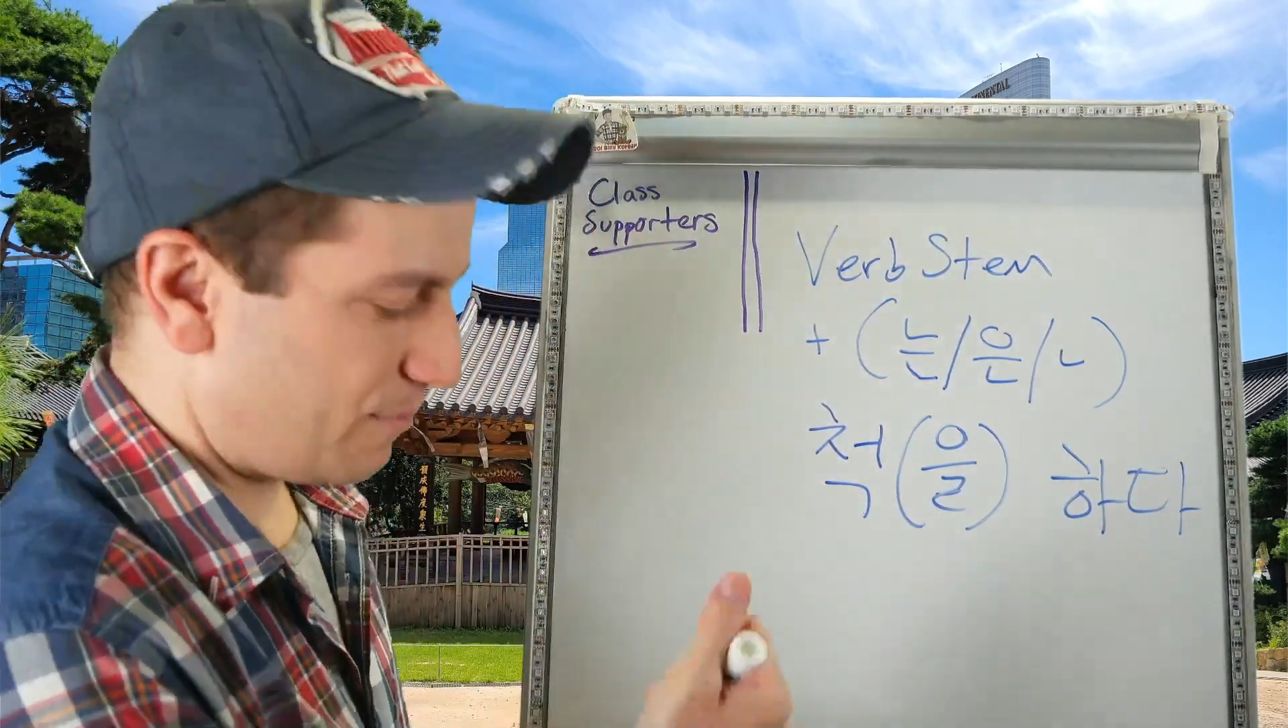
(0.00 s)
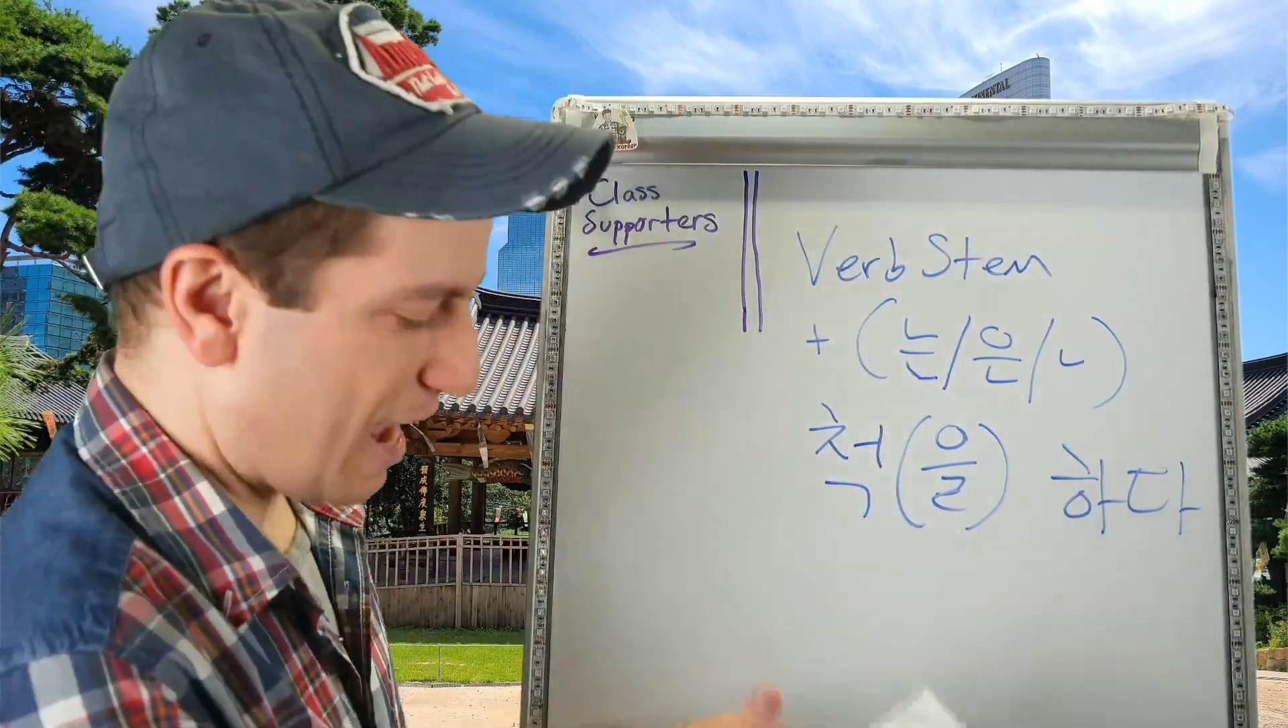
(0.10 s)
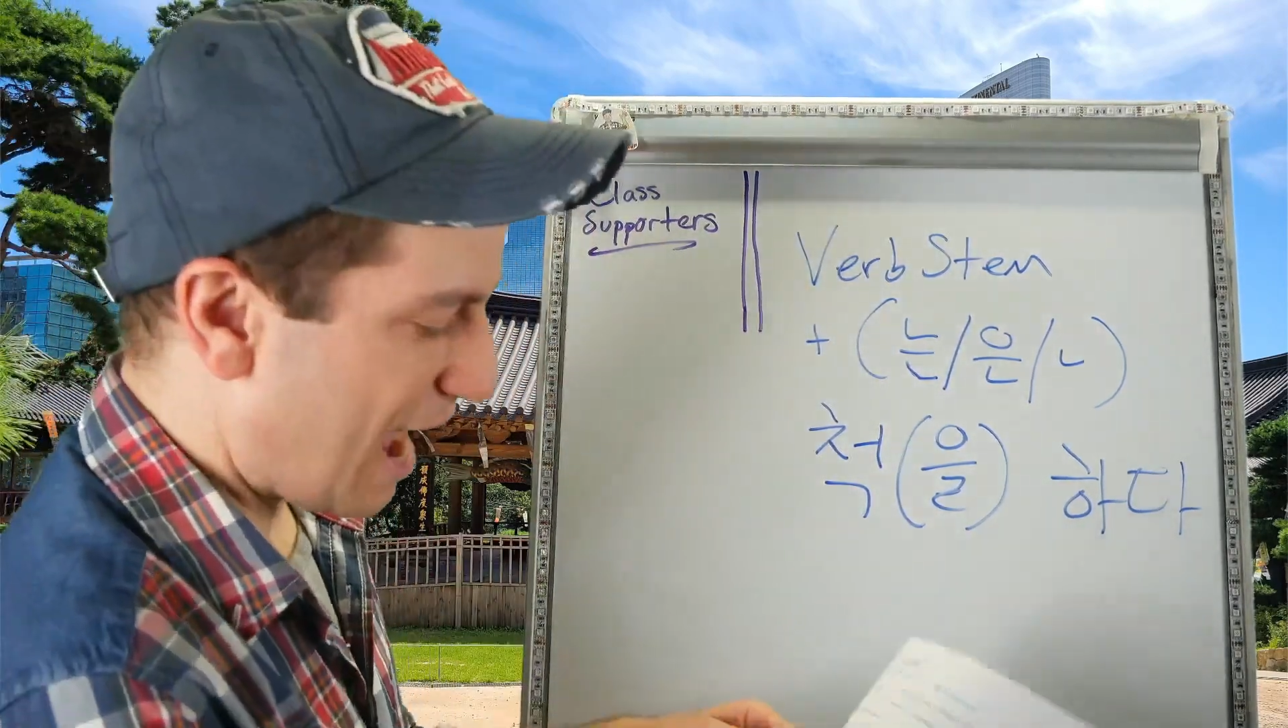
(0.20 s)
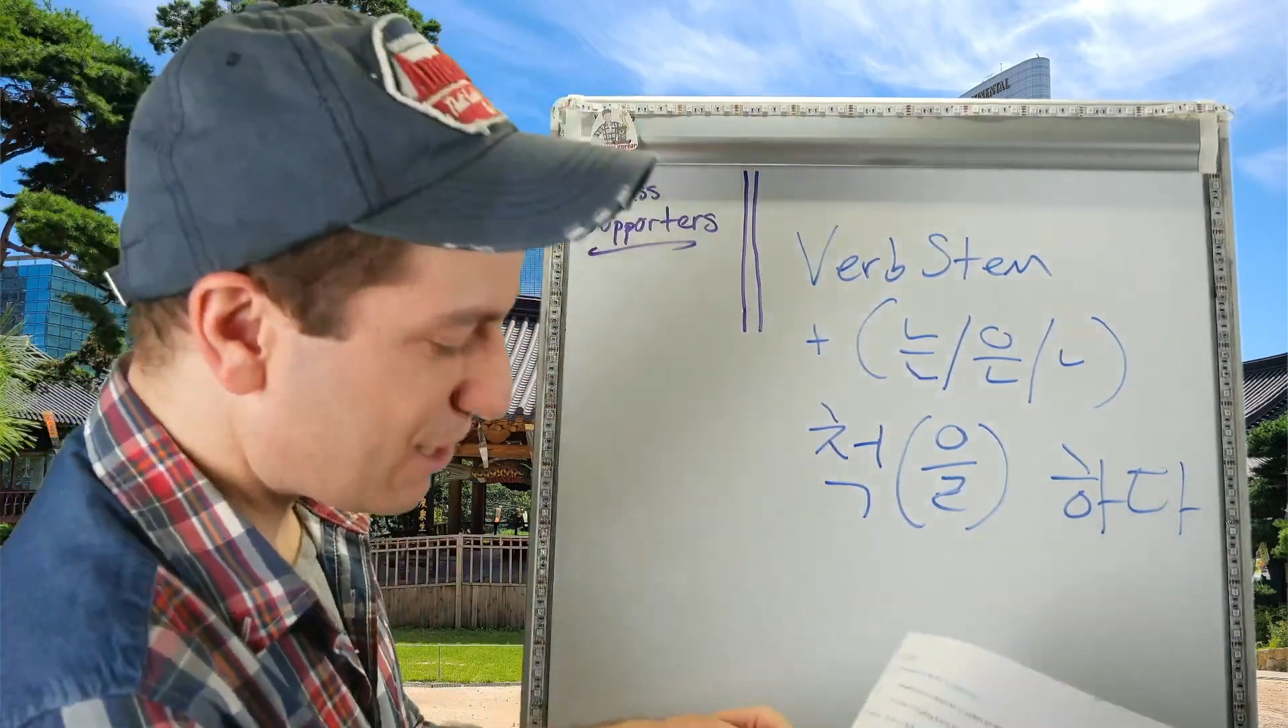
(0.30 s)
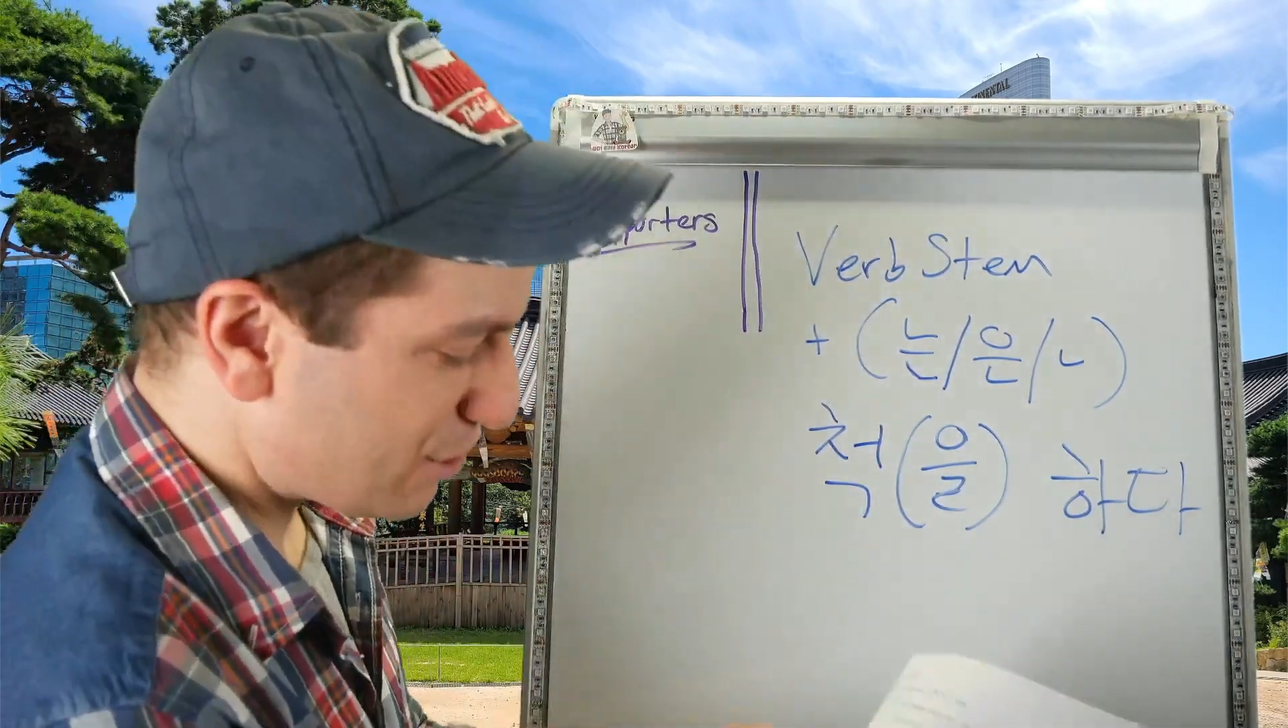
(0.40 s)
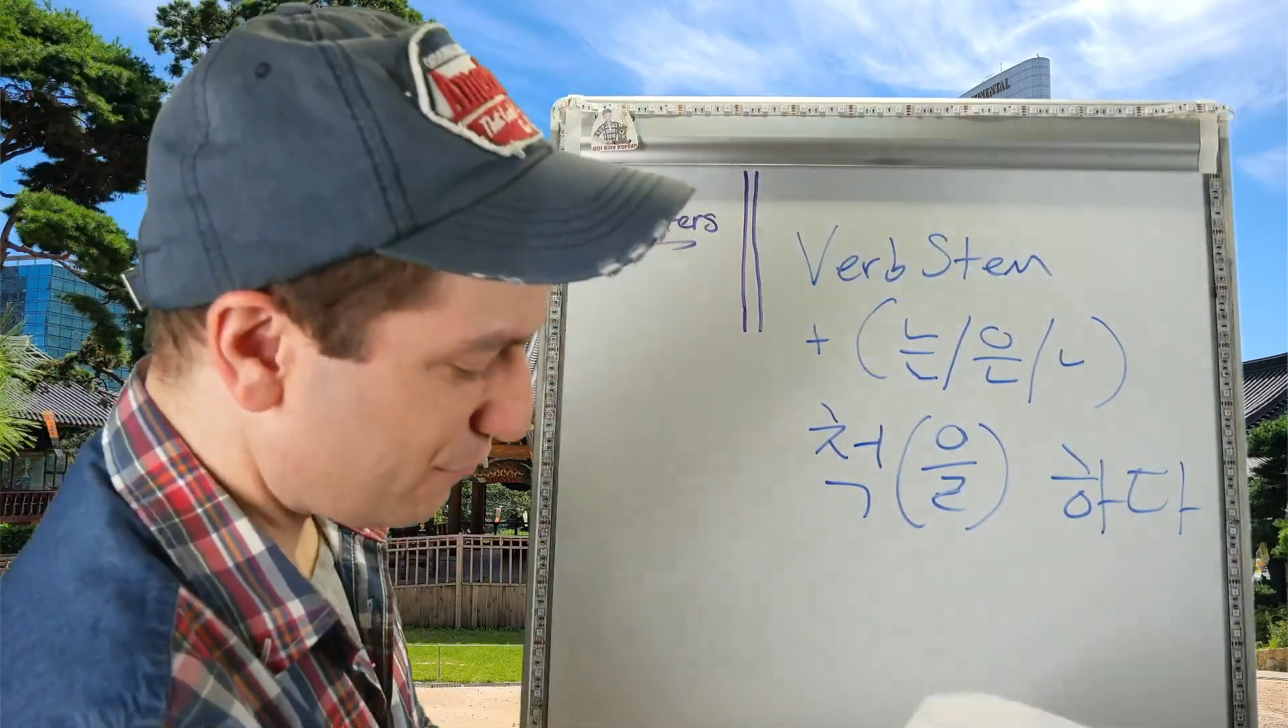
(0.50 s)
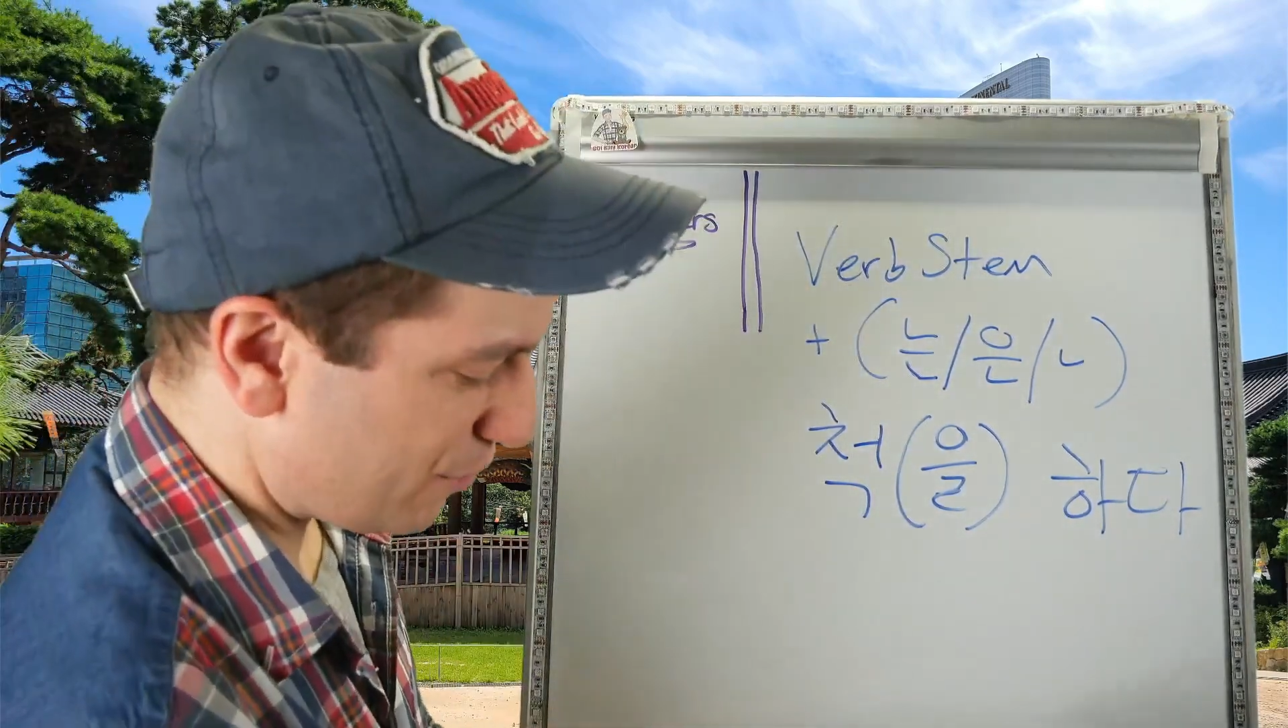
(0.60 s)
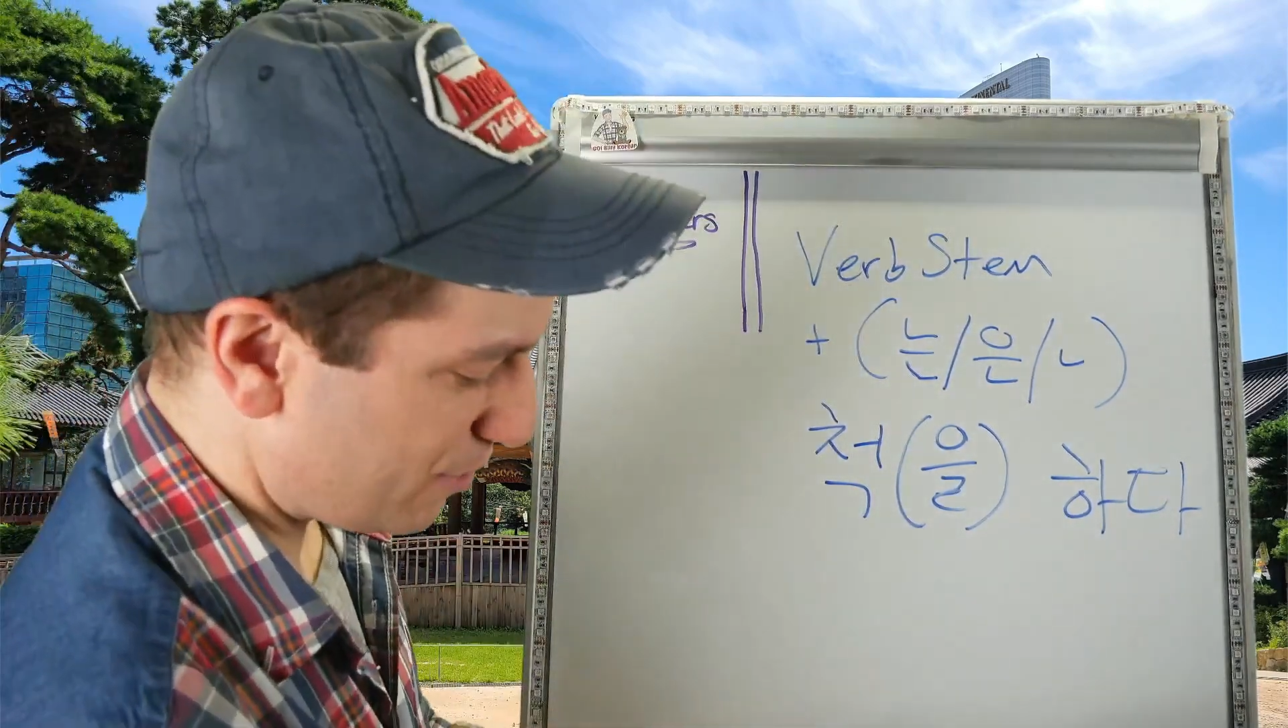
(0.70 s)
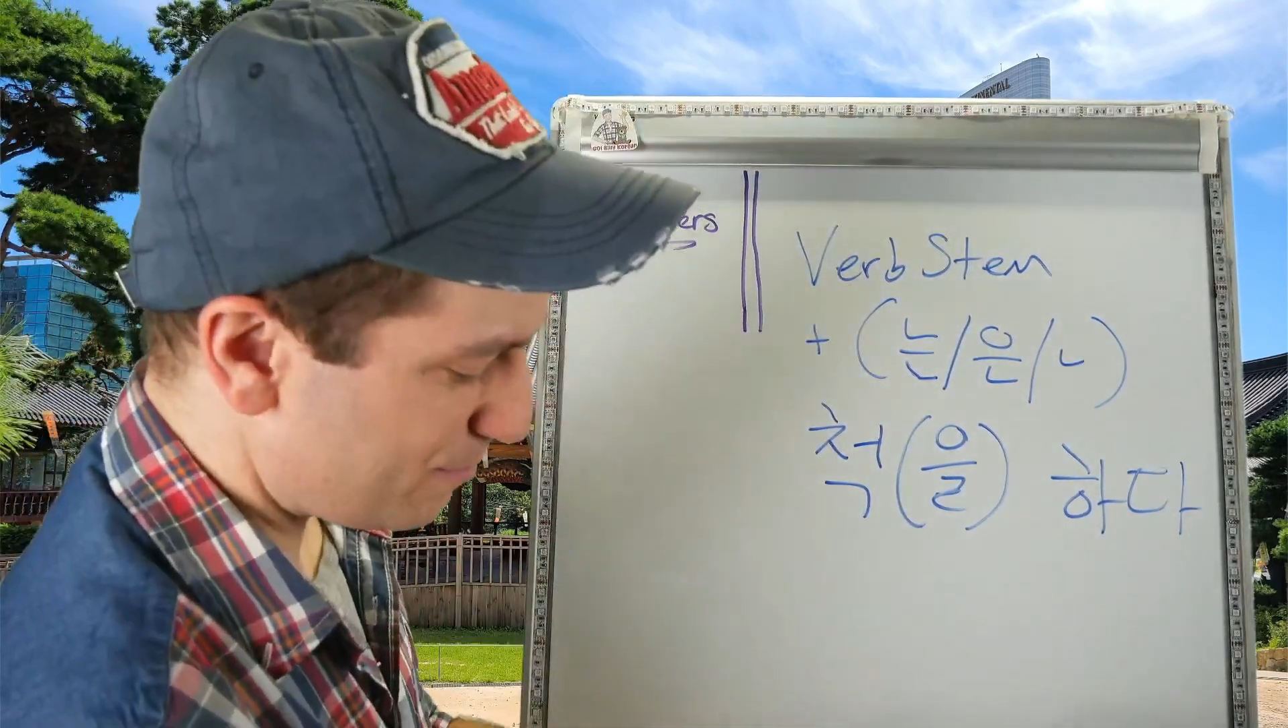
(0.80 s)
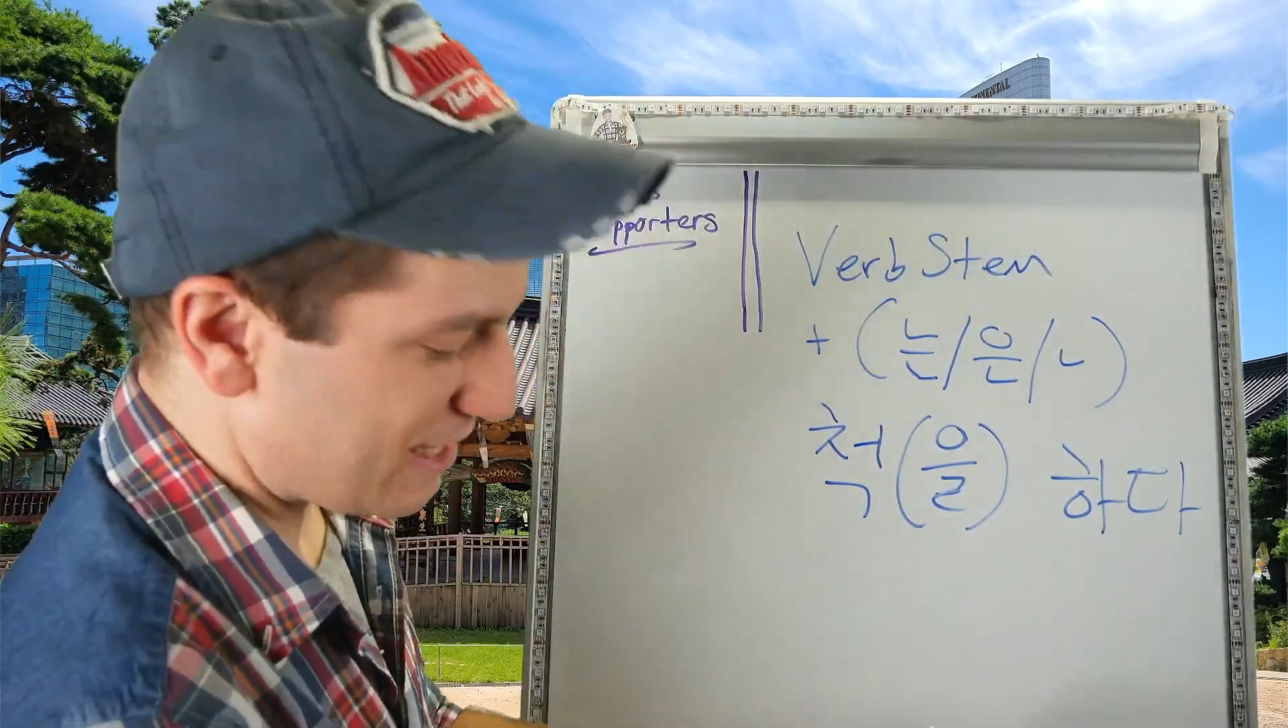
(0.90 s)
action
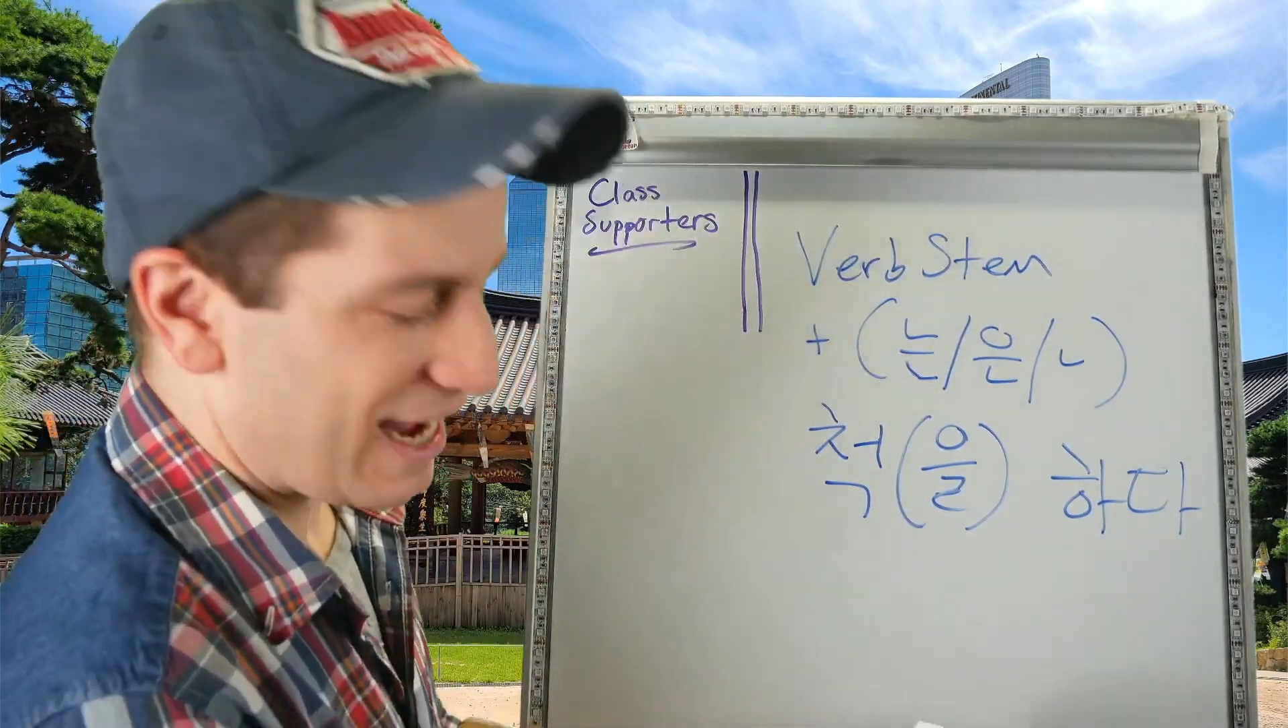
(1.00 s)
verbs